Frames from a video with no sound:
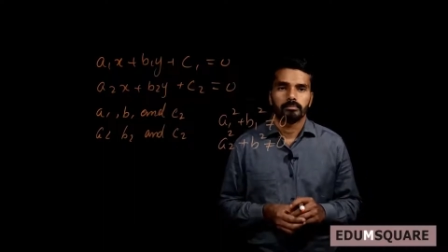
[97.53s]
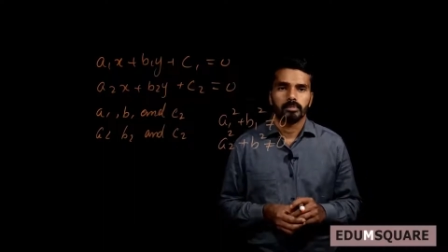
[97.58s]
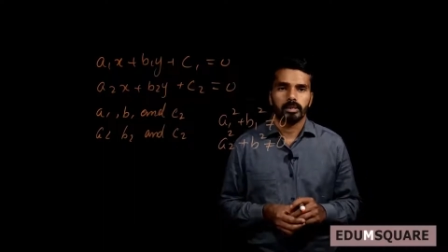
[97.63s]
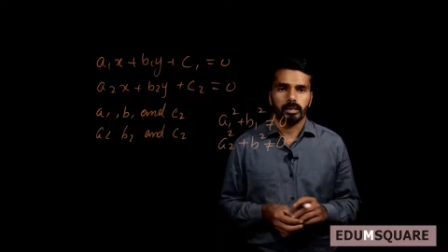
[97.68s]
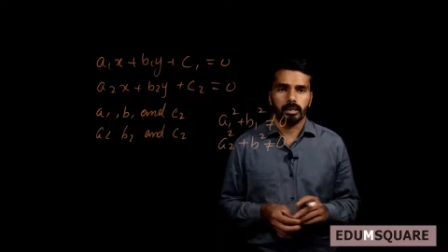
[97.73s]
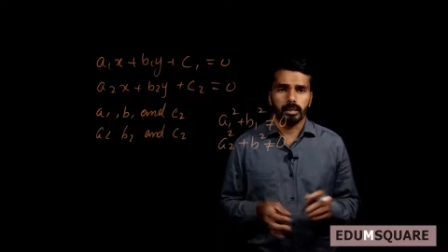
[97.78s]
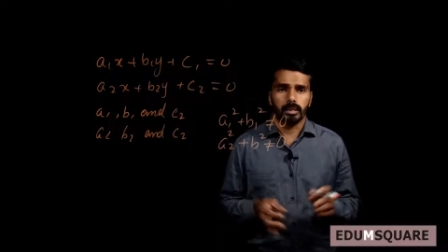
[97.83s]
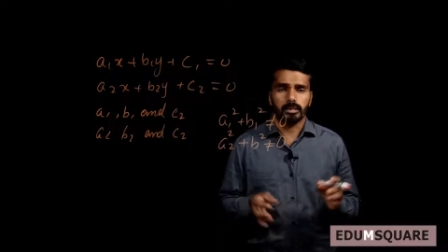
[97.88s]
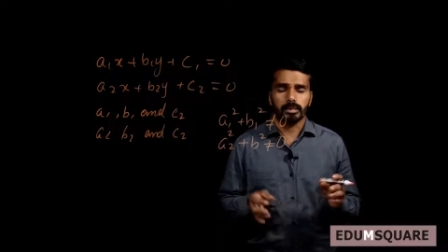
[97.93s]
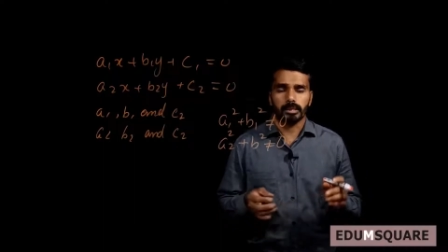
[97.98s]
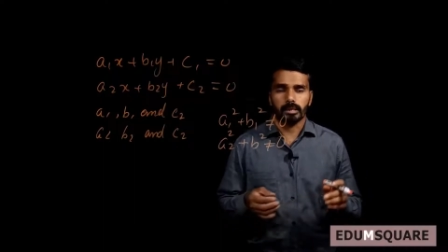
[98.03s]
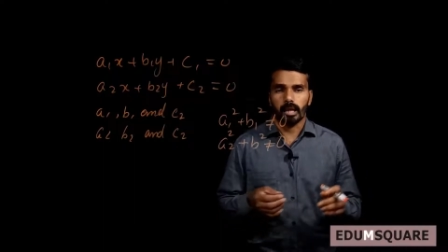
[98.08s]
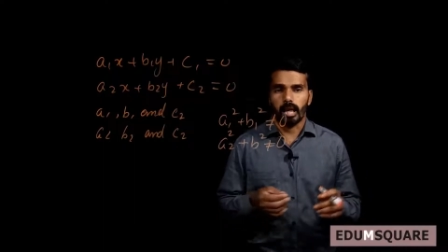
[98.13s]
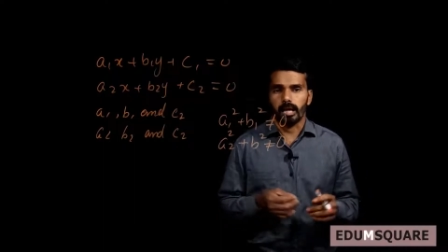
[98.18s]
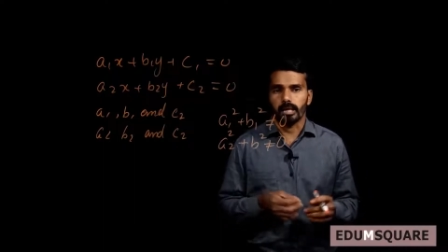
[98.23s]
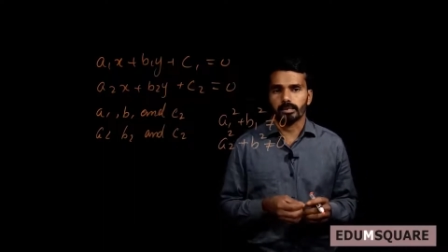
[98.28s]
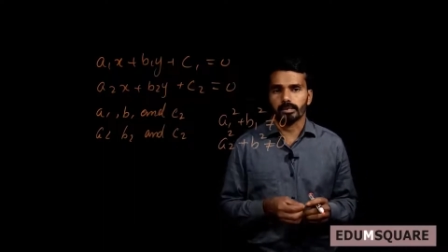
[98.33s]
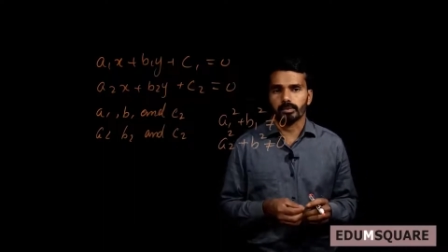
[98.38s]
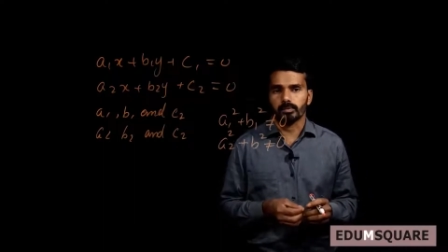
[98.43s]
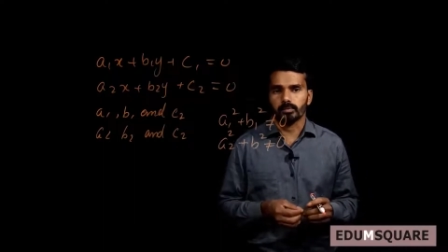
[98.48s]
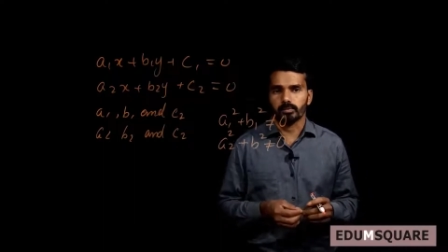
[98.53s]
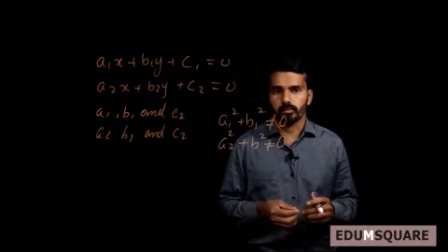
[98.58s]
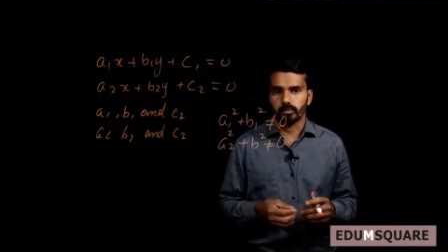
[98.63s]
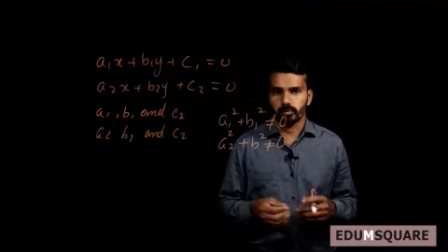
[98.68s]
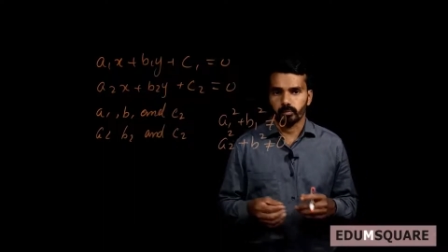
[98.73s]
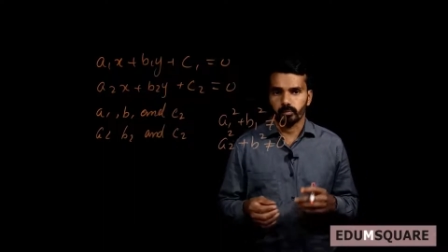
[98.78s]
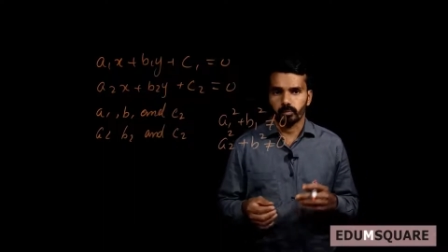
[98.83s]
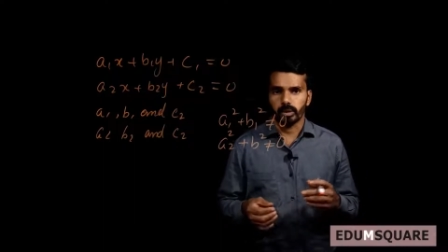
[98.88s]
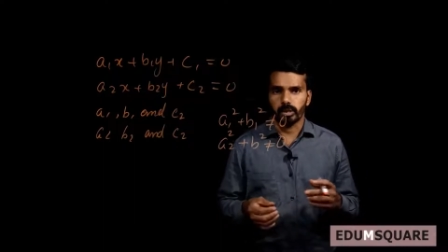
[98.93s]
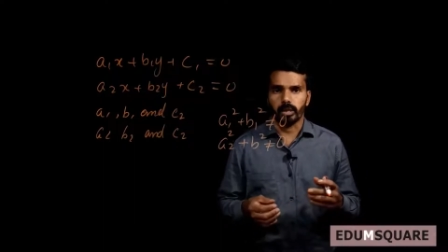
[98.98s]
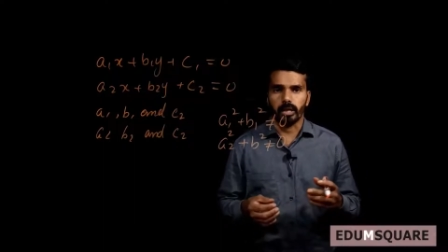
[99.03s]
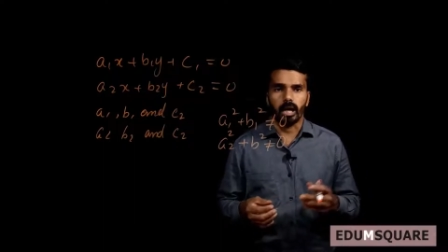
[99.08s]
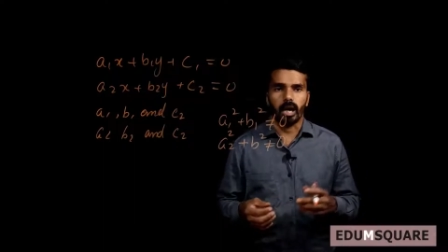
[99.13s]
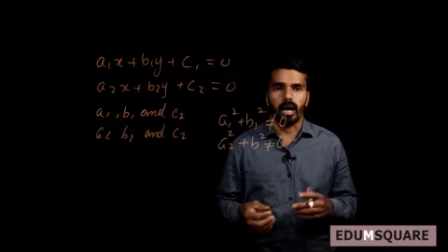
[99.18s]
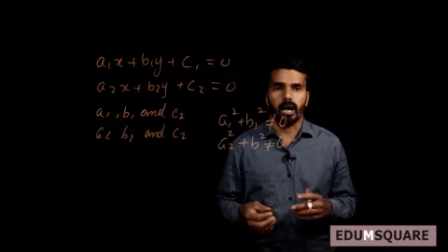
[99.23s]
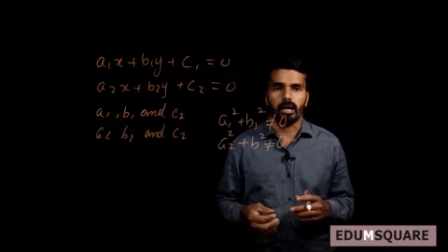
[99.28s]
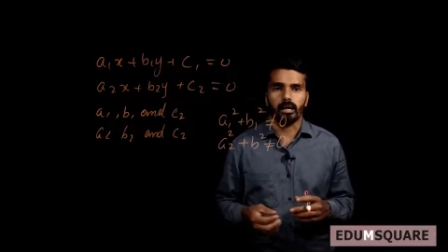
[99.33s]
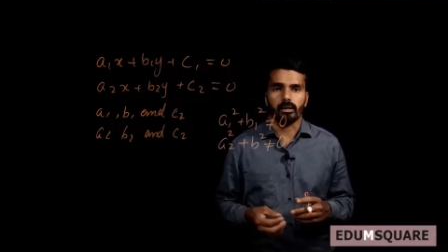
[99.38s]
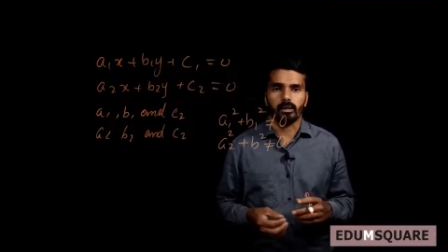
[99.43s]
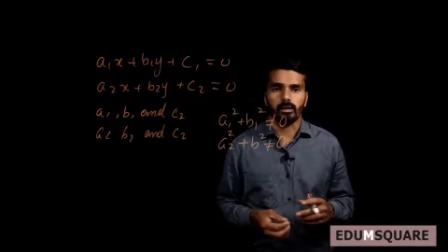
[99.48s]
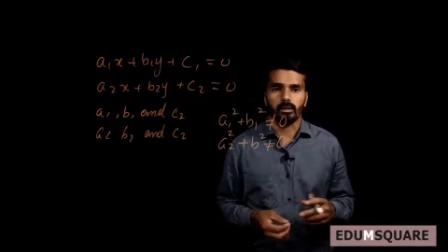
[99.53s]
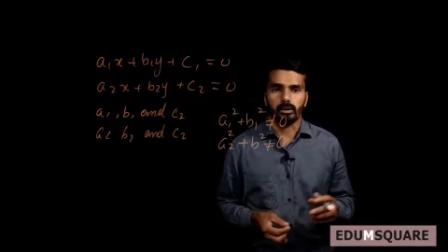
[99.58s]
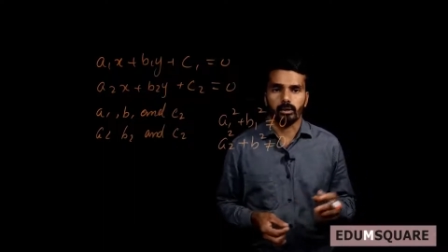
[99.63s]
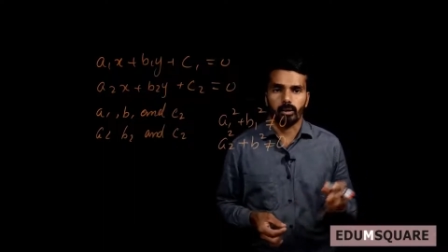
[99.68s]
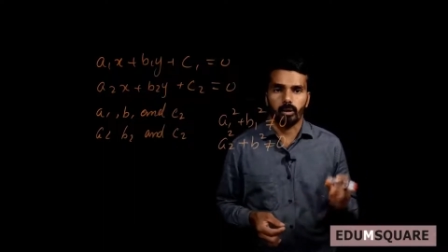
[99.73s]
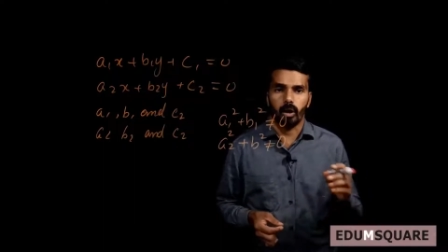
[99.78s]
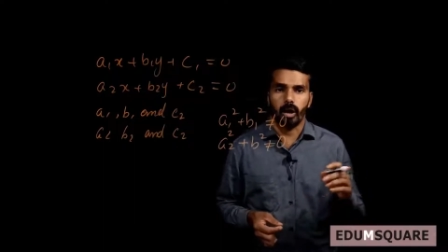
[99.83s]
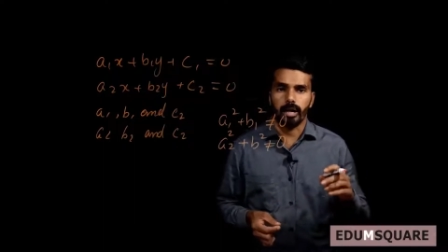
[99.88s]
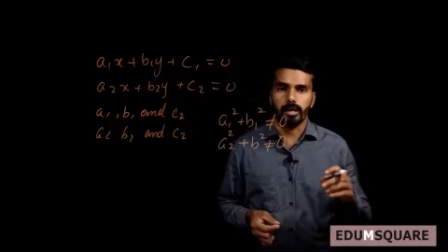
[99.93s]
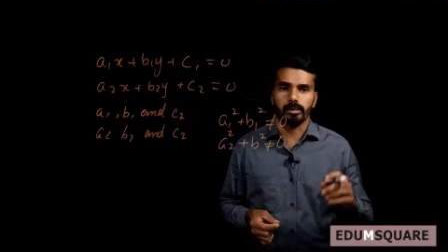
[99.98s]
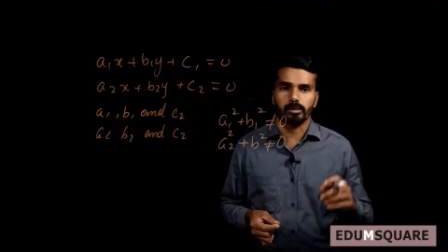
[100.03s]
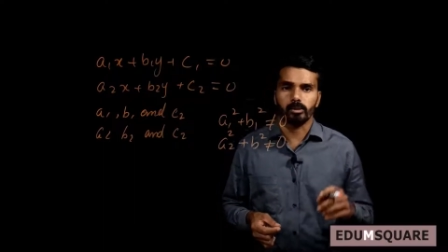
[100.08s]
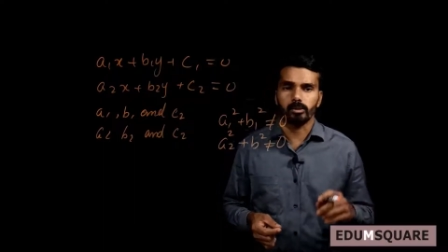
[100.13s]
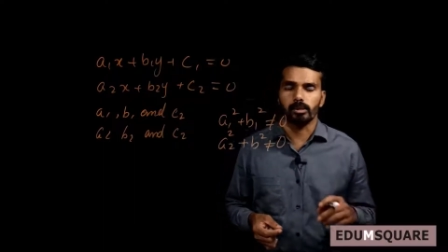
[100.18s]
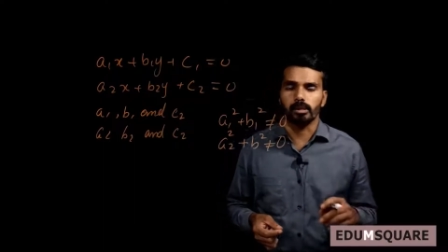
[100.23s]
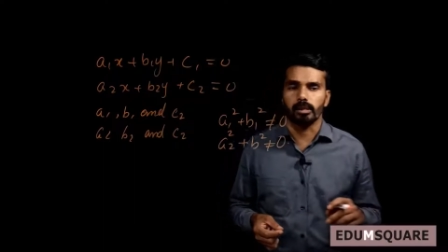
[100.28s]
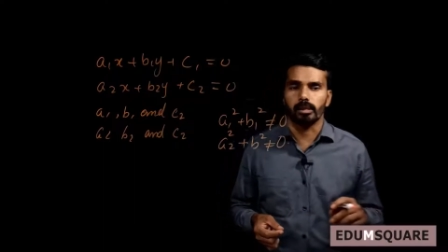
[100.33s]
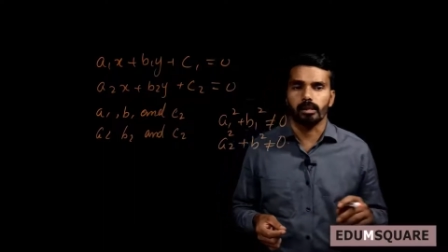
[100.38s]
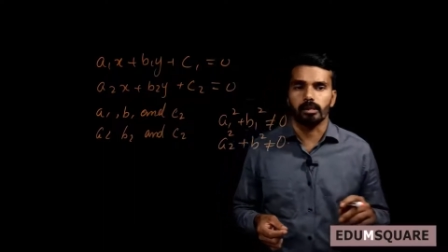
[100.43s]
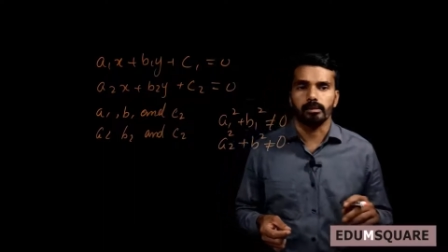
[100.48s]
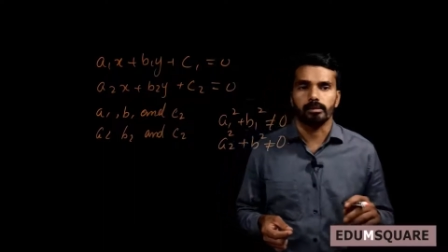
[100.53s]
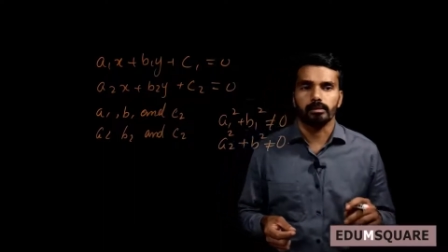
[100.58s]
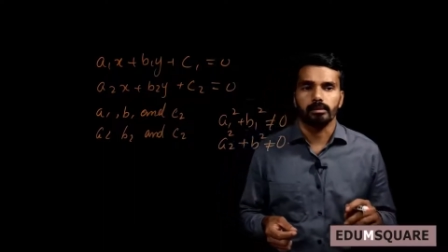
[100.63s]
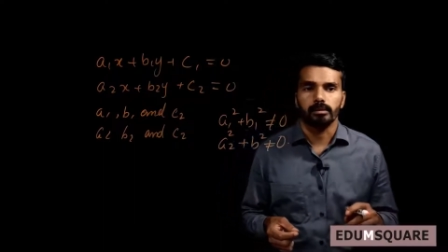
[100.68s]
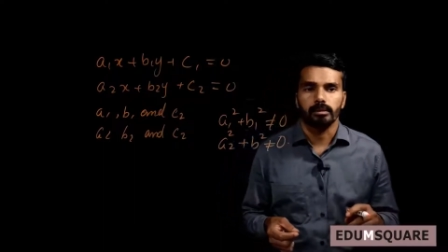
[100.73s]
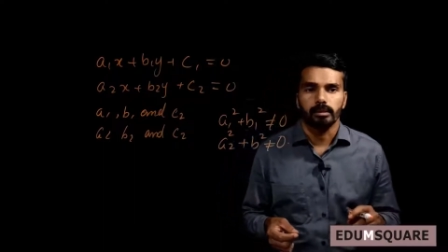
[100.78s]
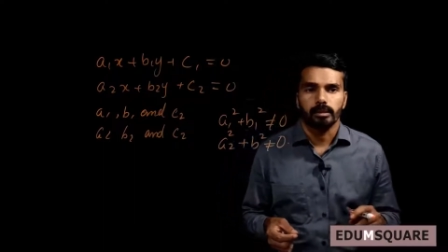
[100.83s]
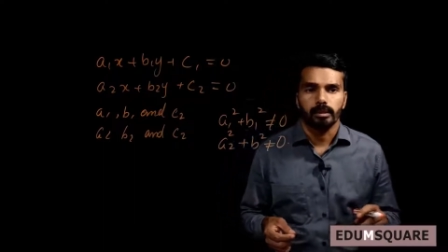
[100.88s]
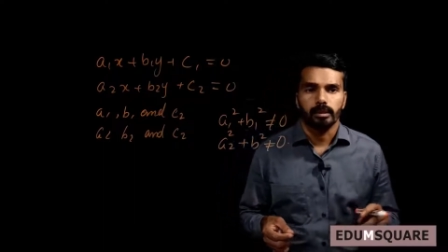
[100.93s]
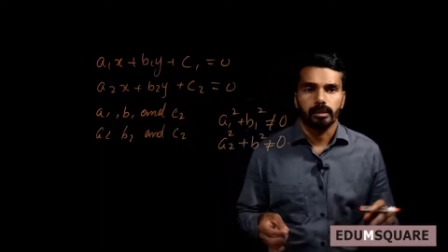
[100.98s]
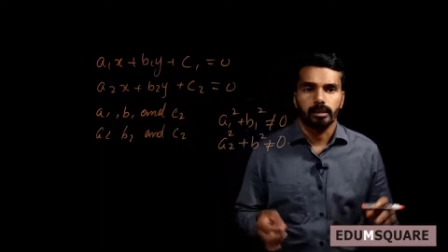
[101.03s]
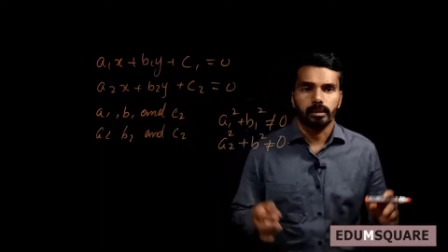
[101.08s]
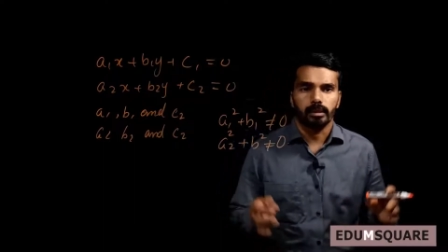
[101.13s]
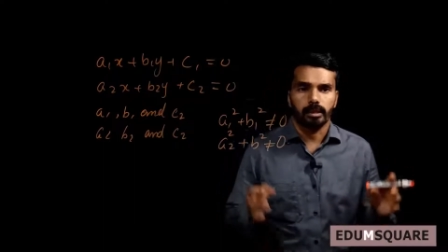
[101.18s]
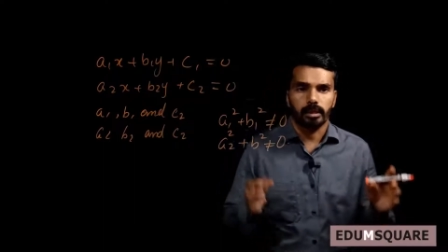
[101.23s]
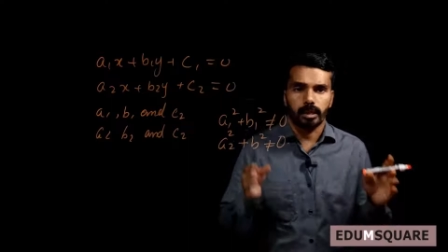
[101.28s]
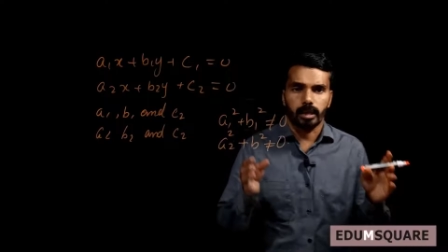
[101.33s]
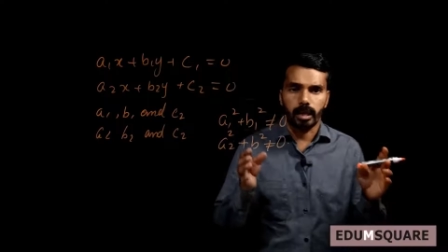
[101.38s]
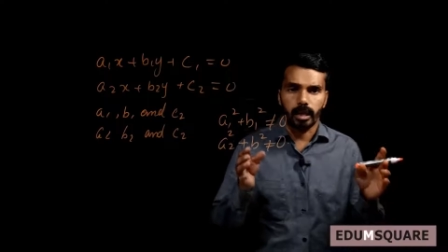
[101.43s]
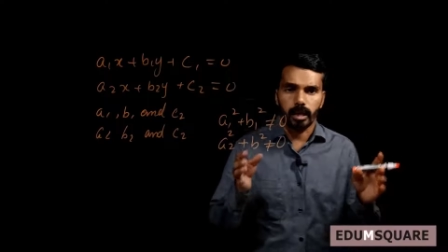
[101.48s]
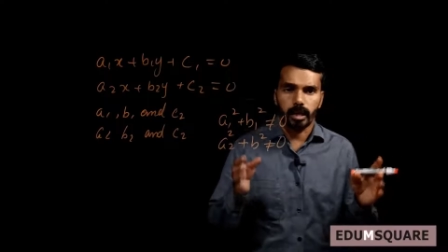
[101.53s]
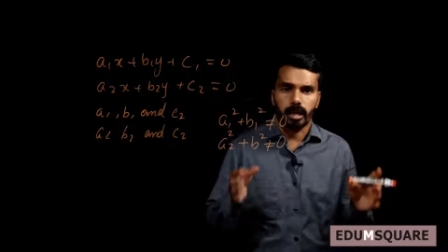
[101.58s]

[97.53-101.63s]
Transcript: In this class, we are going to learn the